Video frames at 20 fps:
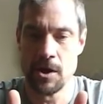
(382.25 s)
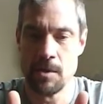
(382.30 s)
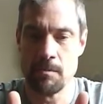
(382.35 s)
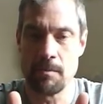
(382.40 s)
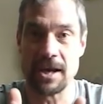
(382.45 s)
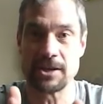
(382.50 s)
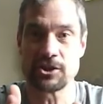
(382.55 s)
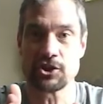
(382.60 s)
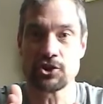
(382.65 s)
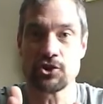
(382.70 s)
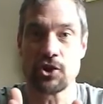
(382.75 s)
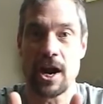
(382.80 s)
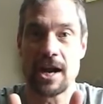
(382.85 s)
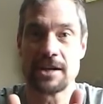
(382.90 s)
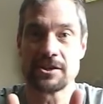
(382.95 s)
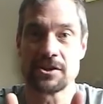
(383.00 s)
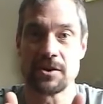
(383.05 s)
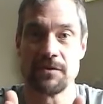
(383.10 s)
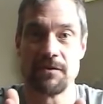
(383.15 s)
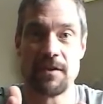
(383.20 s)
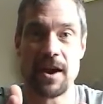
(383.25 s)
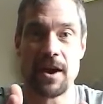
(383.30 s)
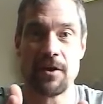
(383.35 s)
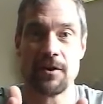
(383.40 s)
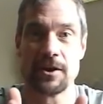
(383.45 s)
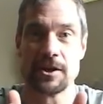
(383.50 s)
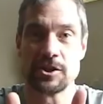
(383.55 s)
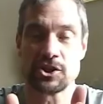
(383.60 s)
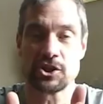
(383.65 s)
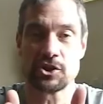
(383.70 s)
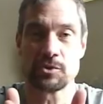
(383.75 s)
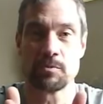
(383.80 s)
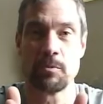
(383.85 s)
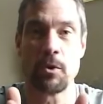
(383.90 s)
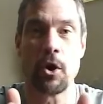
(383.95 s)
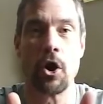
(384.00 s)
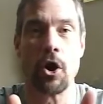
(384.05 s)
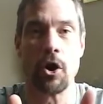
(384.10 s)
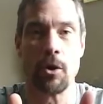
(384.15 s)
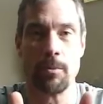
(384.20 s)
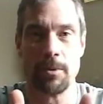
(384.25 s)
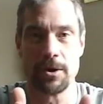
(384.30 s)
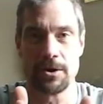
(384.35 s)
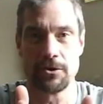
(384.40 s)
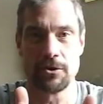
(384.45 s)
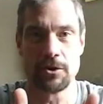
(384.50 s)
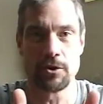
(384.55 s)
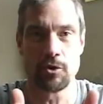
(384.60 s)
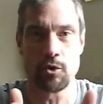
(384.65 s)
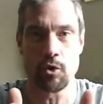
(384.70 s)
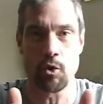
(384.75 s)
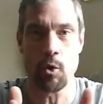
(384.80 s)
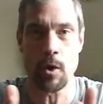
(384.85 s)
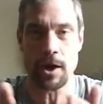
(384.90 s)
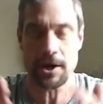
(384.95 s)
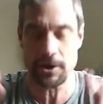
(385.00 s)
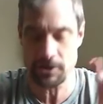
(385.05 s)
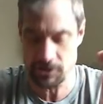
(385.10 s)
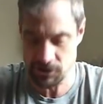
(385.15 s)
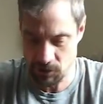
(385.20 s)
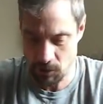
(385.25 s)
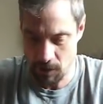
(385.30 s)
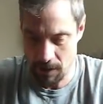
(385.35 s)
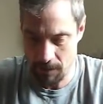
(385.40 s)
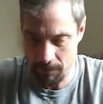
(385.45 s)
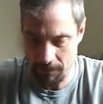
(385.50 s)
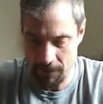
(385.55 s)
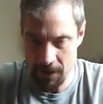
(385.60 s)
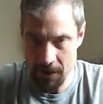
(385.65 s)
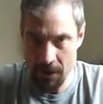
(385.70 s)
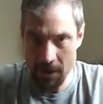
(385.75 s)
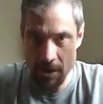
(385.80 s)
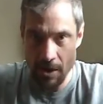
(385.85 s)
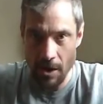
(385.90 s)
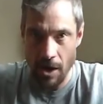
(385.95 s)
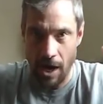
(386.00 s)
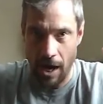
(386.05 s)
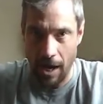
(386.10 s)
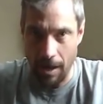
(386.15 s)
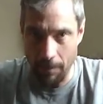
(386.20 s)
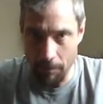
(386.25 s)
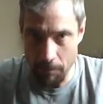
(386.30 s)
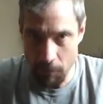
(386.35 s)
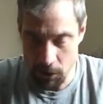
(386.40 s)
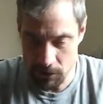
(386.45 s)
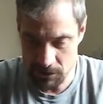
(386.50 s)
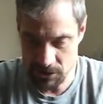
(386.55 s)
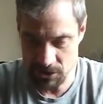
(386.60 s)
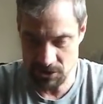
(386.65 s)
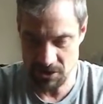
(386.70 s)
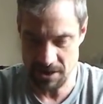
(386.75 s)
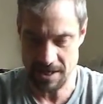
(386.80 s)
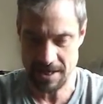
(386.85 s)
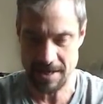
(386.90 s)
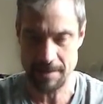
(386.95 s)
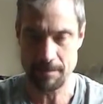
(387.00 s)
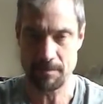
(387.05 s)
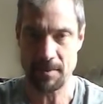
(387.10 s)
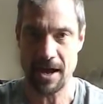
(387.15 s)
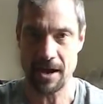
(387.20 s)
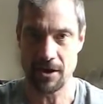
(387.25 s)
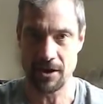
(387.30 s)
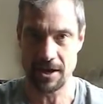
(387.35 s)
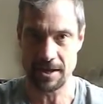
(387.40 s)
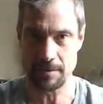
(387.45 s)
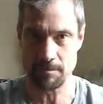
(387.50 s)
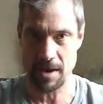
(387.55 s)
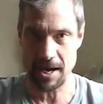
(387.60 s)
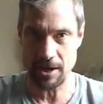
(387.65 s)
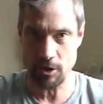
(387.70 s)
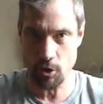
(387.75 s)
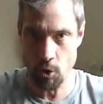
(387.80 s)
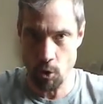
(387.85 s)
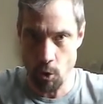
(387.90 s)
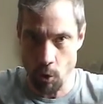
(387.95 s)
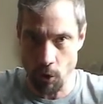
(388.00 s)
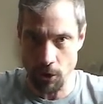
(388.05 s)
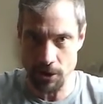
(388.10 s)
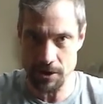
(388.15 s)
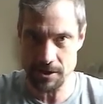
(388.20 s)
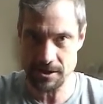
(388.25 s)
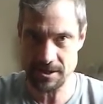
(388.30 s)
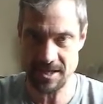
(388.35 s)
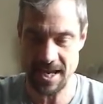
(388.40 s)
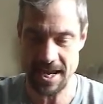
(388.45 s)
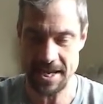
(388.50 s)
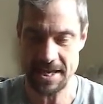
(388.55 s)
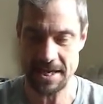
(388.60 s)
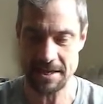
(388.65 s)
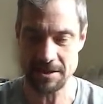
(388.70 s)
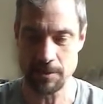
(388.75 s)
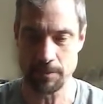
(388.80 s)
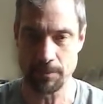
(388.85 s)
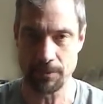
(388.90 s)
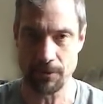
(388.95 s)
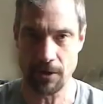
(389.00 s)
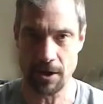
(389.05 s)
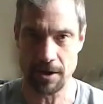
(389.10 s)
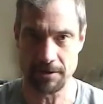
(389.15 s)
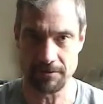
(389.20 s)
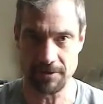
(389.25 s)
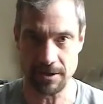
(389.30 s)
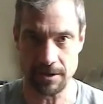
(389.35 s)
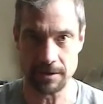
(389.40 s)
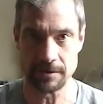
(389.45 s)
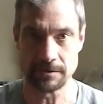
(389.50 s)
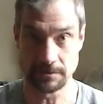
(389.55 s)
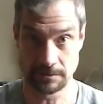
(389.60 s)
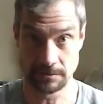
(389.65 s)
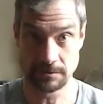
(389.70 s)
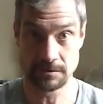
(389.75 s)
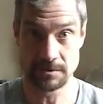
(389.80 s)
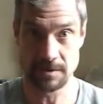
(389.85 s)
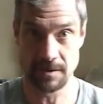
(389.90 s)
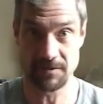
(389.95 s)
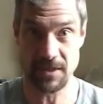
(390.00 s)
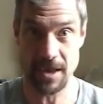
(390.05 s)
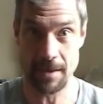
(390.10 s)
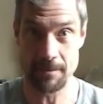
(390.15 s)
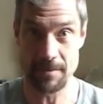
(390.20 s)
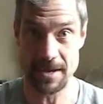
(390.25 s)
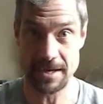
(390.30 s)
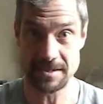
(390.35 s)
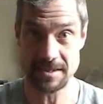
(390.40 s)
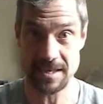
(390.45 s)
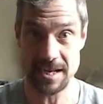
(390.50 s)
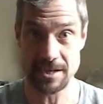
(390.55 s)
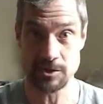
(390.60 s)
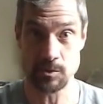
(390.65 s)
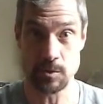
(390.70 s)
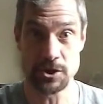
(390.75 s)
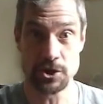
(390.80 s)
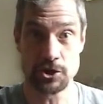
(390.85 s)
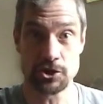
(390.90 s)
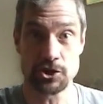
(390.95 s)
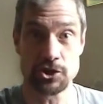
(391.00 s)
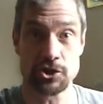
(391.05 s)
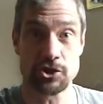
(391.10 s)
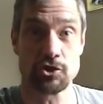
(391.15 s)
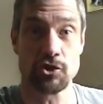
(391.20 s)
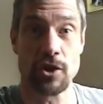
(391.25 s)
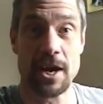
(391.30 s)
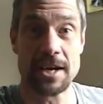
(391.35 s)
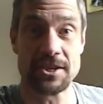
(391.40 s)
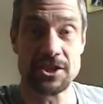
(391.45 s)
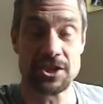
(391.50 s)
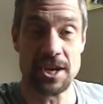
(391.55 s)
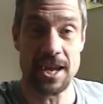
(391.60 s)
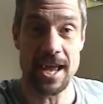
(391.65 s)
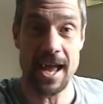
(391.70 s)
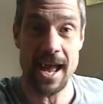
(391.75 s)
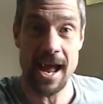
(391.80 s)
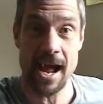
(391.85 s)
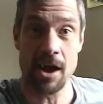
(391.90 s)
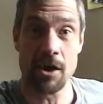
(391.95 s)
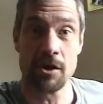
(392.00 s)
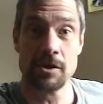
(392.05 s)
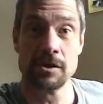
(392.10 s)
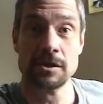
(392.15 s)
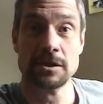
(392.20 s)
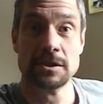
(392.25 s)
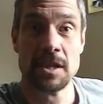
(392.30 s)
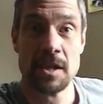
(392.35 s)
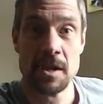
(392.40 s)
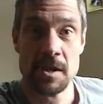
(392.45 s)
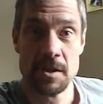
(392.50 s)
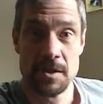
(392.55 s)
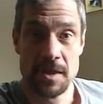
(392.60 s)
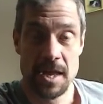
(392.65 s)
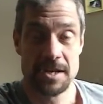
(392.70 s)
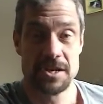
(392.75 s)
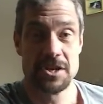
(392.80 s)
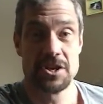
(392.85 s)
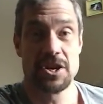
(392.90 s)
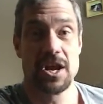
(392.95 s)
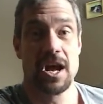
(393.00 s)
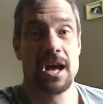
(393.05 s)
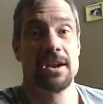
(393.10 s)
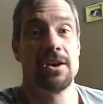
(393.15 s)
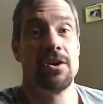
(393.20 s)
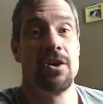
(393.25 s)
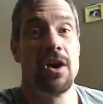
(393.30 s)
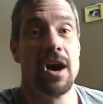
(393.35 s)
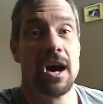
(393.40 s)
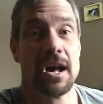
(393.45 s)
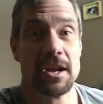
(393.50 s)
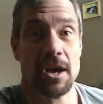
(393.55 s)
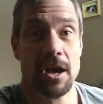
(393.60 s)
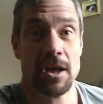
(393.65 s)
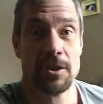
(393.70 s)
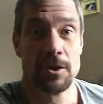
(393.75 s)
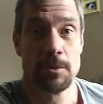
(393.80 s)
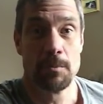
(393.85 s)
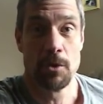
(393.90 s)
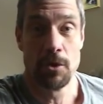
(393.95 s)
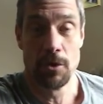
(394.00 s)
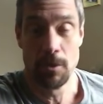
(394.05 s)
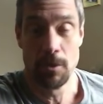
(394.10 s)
my strides are very small, but a little quicker, so I'm mostly, like my core is taking the brunt of it, if that makes sense. When you're stretching out, then you got a lot of other